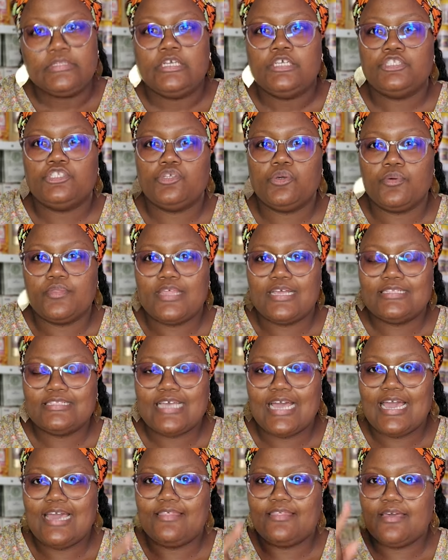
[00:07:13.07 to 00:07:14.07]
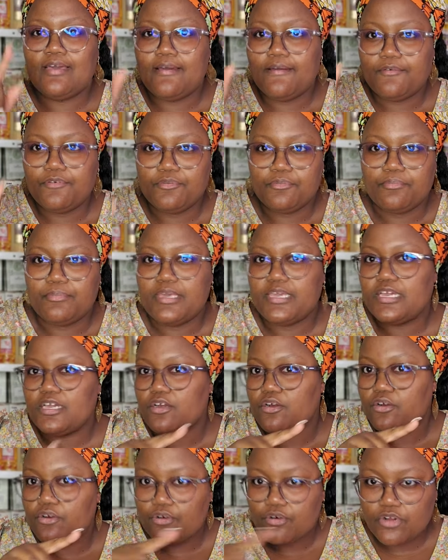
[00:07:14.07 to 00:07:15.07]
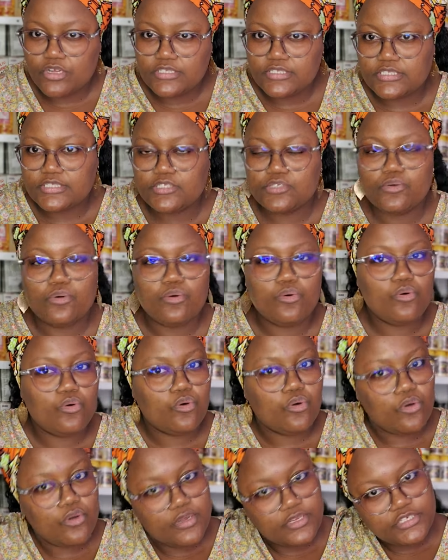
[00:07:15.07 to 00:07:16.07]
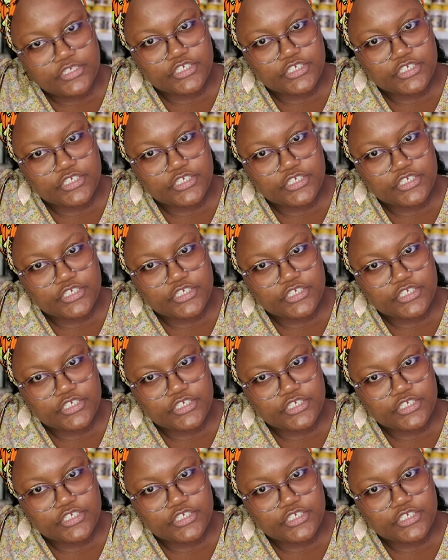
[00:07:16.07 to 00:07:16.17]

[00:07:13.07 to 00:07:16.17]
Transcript: So that's either make a cross or